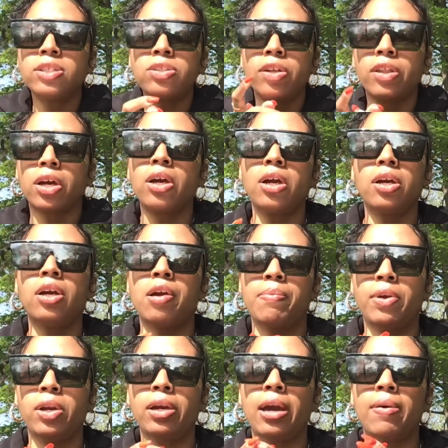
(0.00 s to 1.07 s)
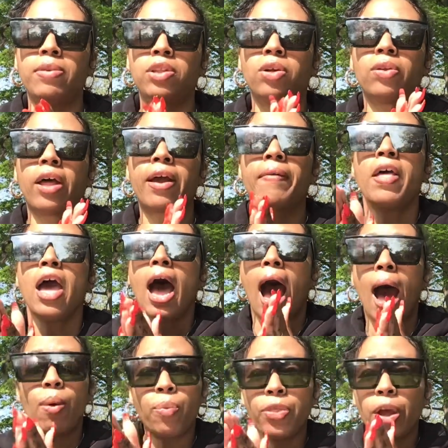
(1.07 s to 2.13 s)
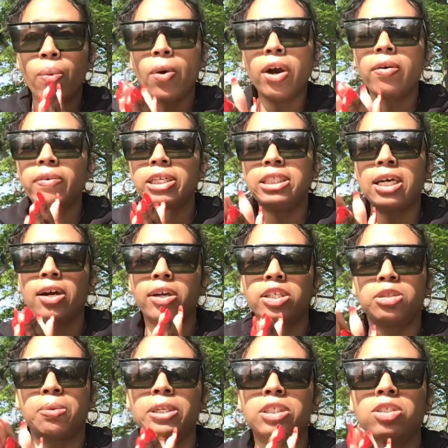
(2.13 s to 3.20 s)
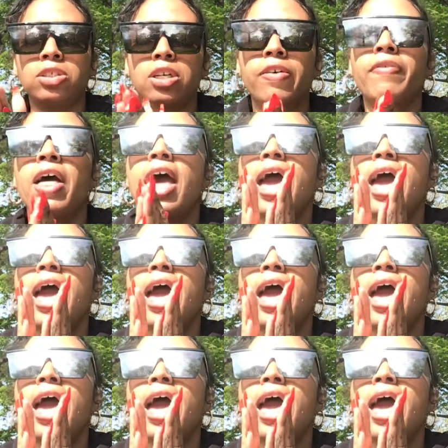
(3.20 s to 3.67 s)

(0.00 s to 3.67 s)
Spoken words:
So they're going to communicate with you. Like, they want to reach out, express yourself.